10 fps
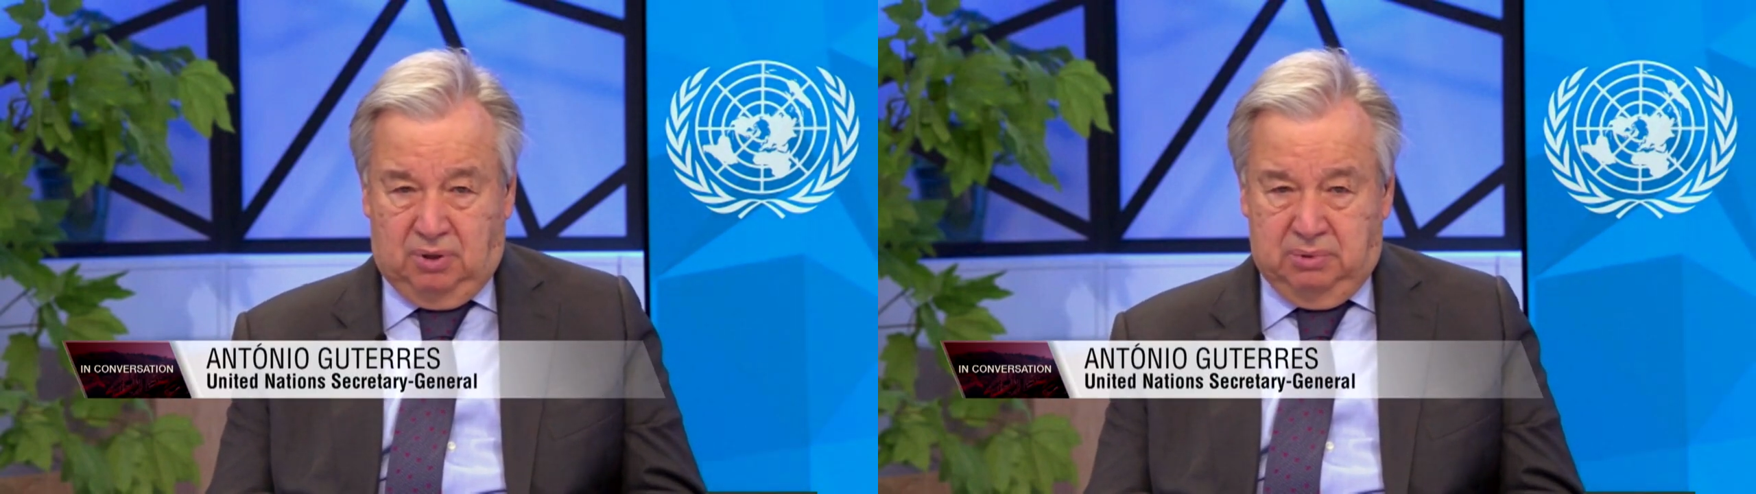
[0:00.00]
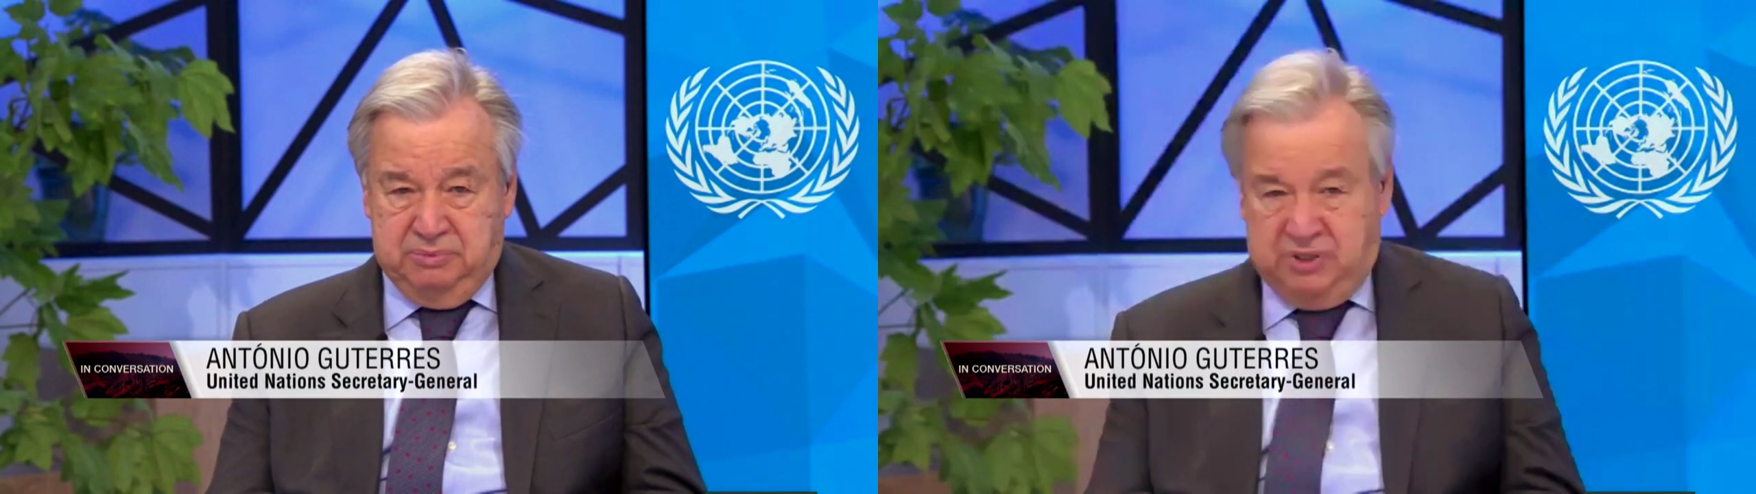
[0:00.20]

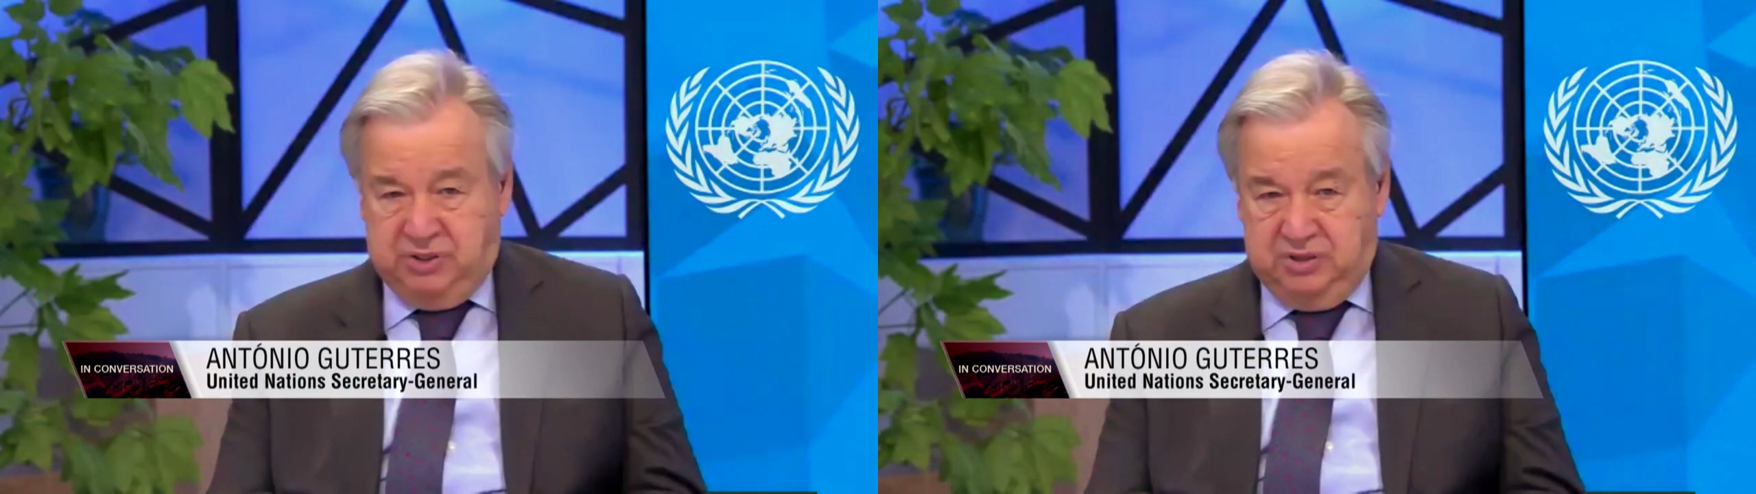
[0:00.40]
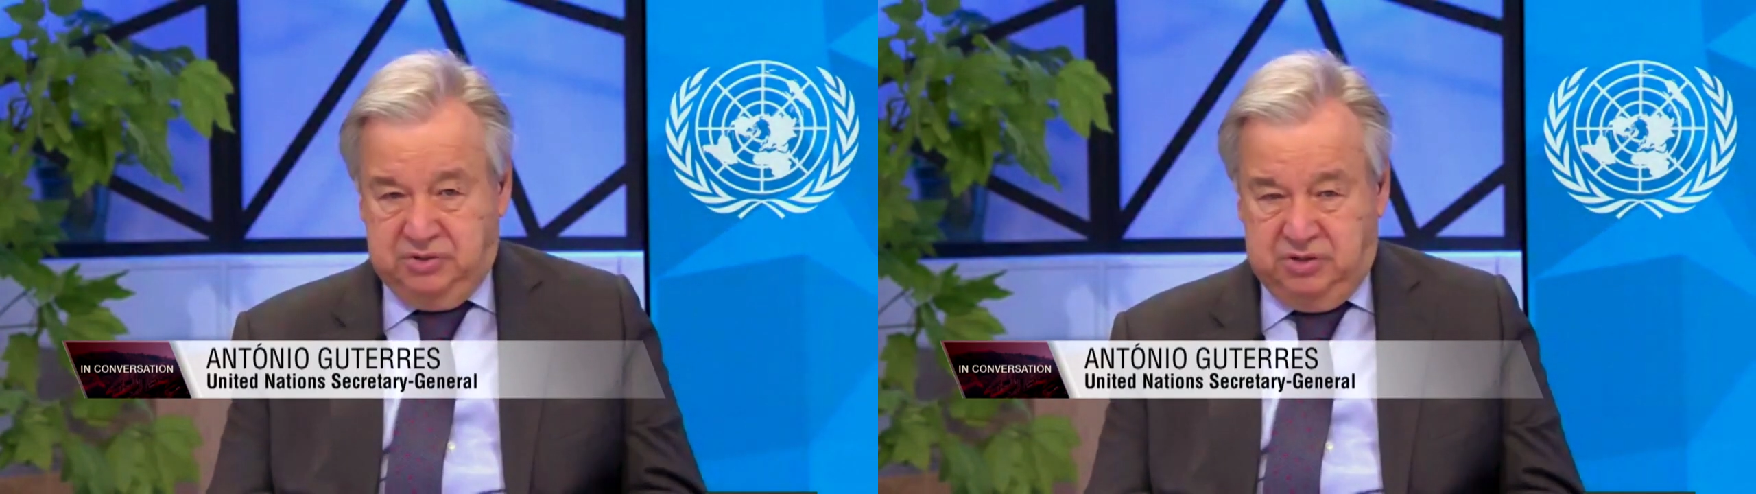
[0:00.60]
problems
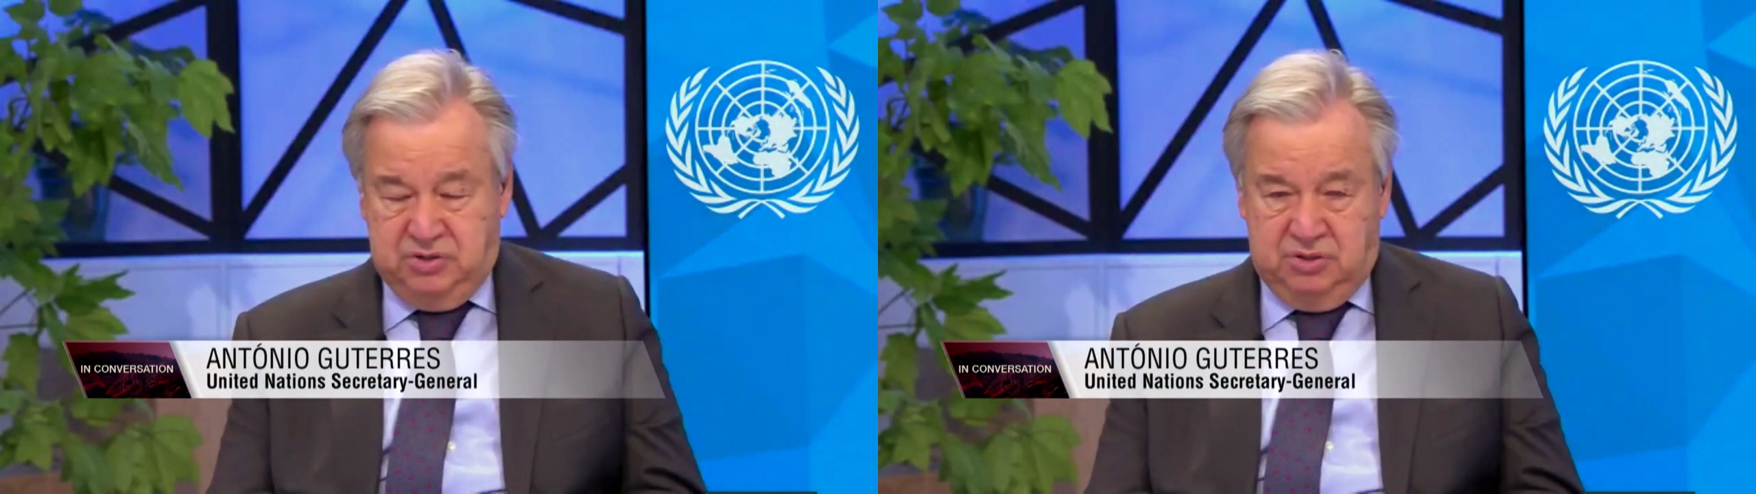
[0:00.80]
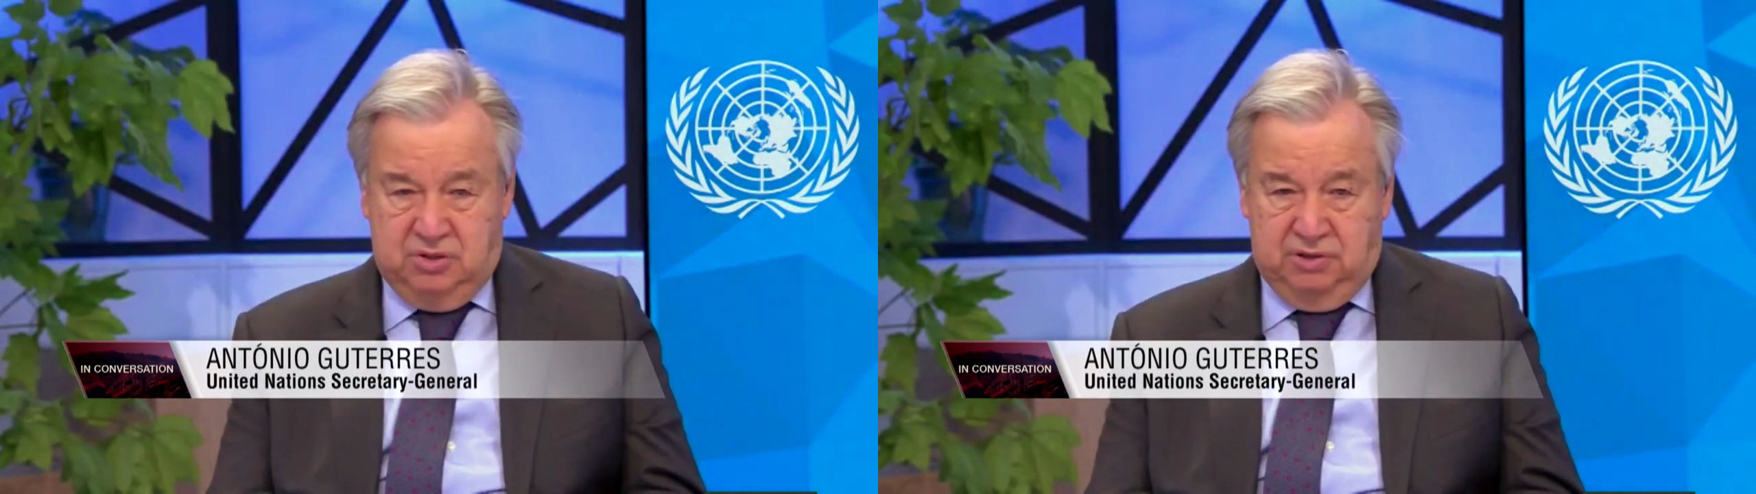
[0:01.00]
that exist,